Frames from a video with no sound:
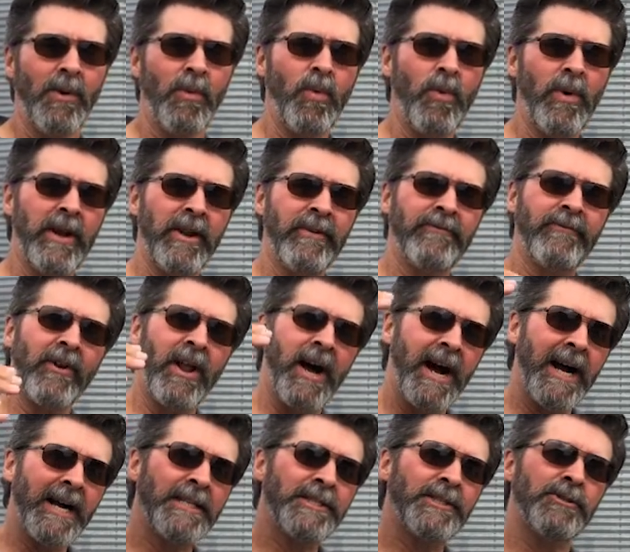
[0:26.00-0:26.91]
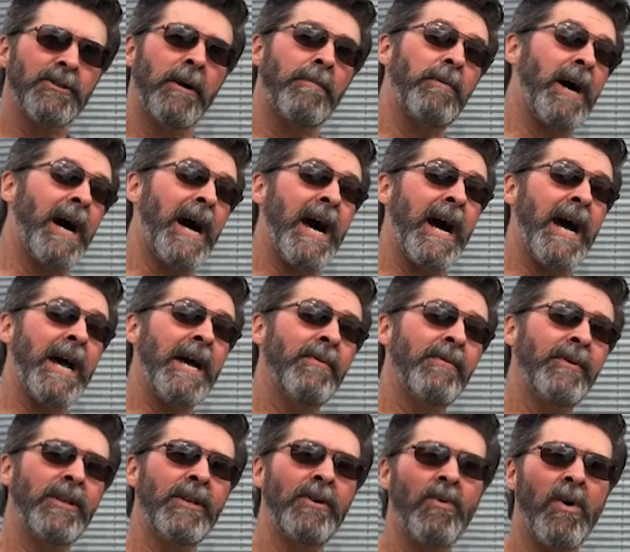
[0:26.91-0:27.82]
When flies are up
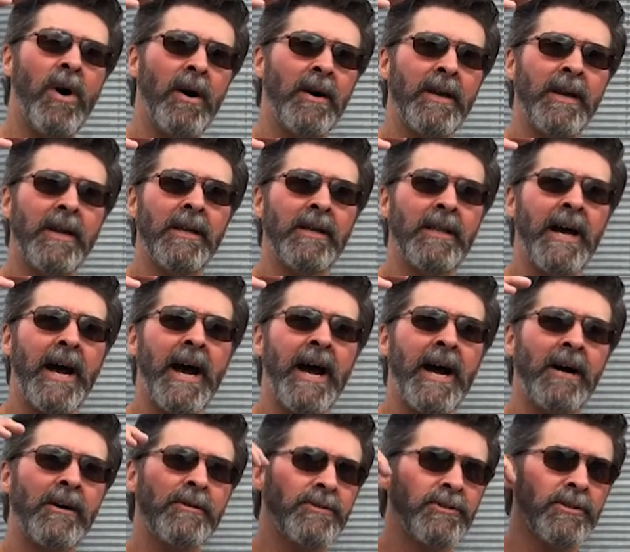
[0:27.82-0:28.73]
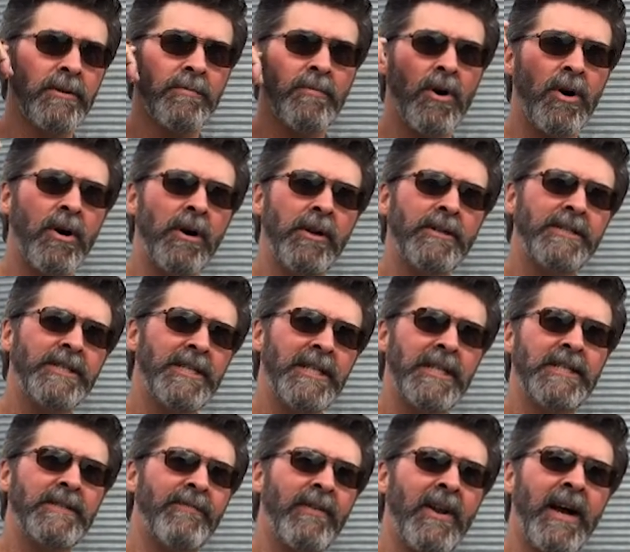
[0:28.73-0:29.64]
high, when you walk into the house or the barn, you
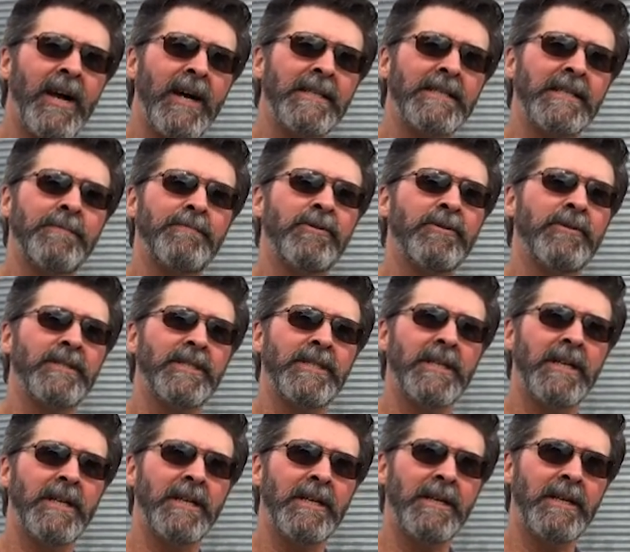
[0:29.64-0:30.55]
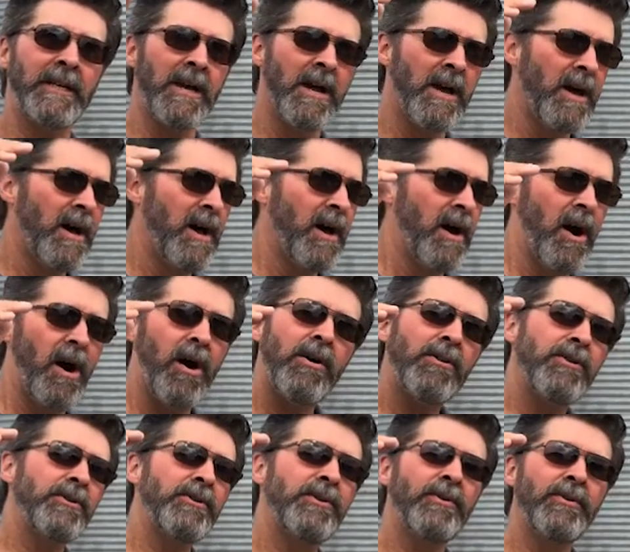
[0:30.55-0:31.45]
see these flies up on the ceiling.
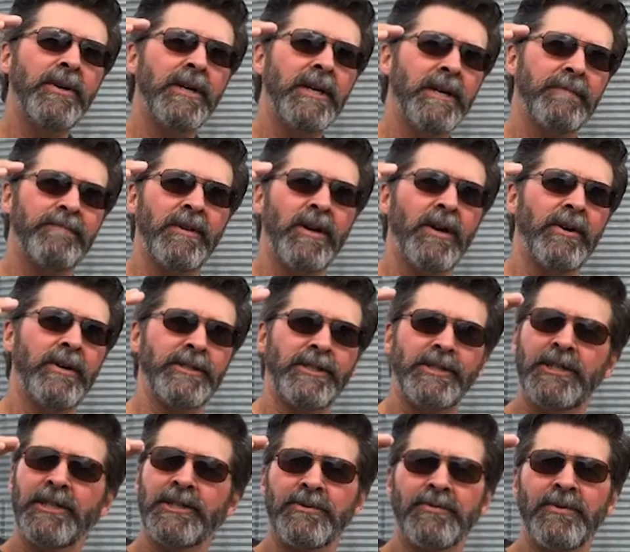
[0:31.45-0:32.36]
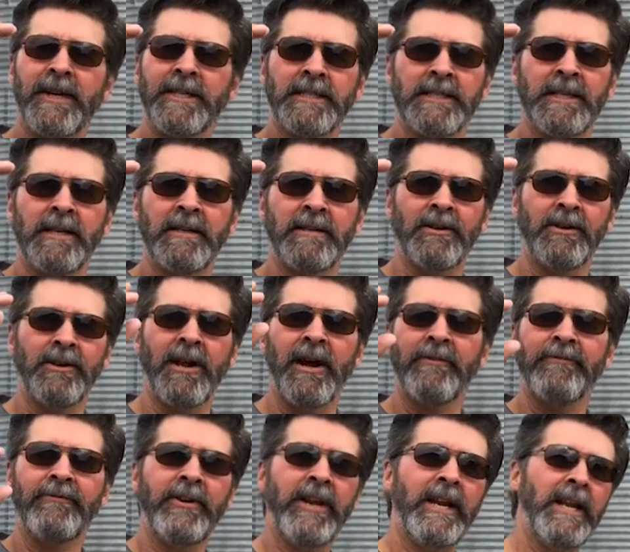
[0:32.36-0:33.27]
All they're doing up there is just resting. They're
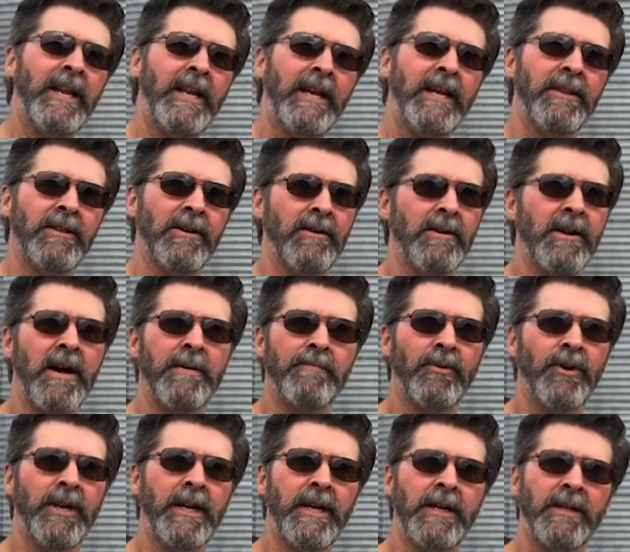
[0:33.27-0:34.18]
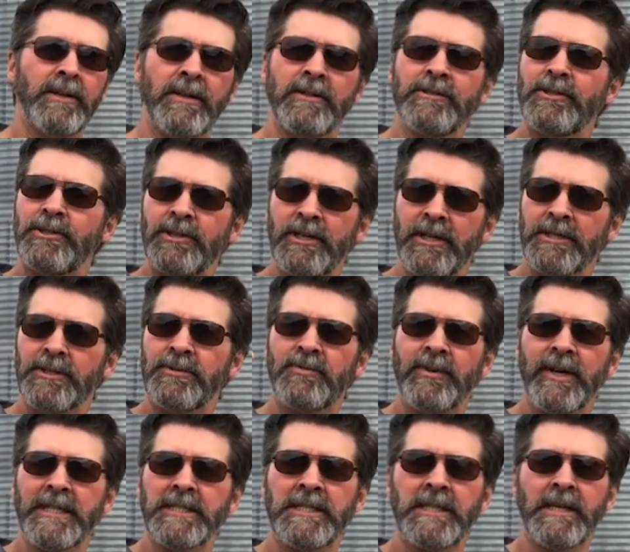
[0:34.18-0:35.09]
not feeding, they're not breeding, they're just
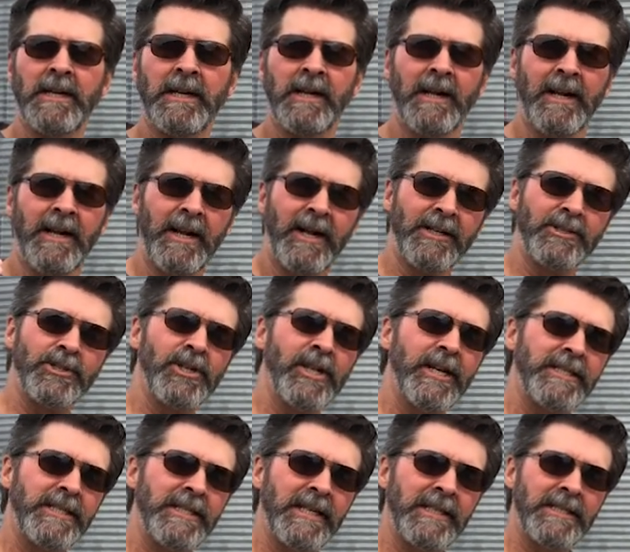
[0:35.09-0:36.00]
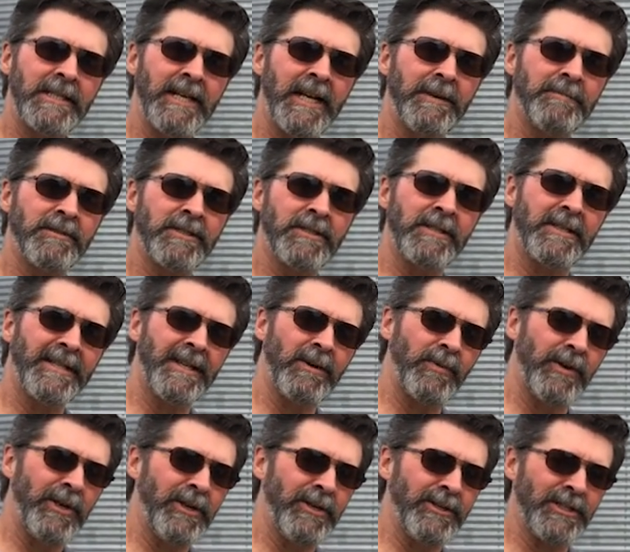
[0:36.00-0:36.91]
resting. So that dictates
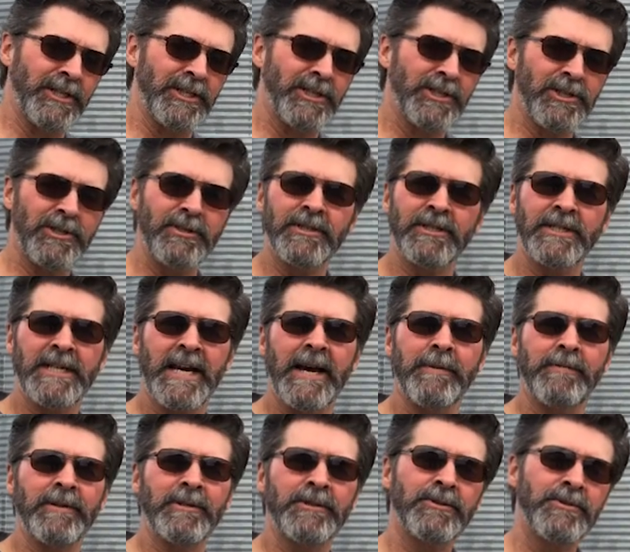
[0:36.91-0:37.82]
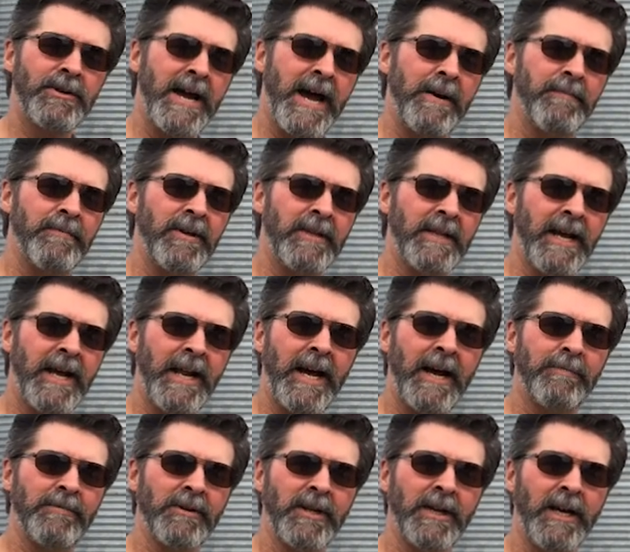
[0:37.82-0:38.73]
that we use a certain type of trap in that
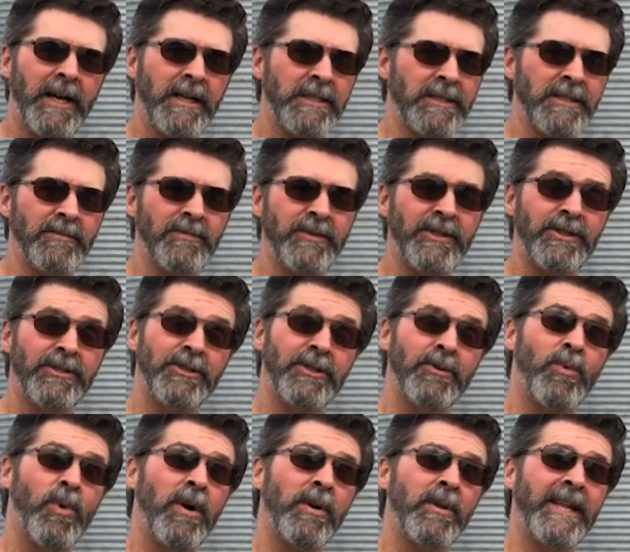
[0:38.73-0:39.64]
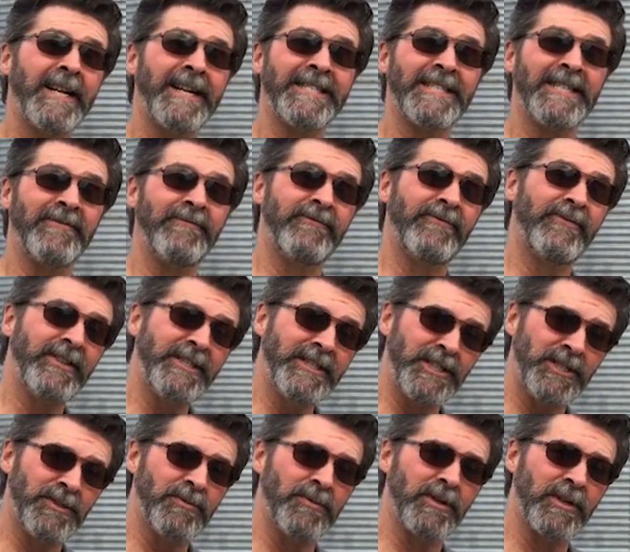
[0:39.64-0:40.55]
application. We use one that is a
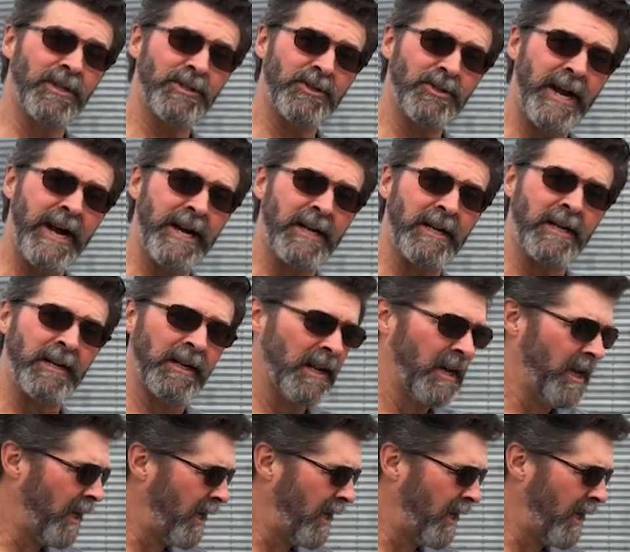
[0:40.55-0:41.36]
visual attractant.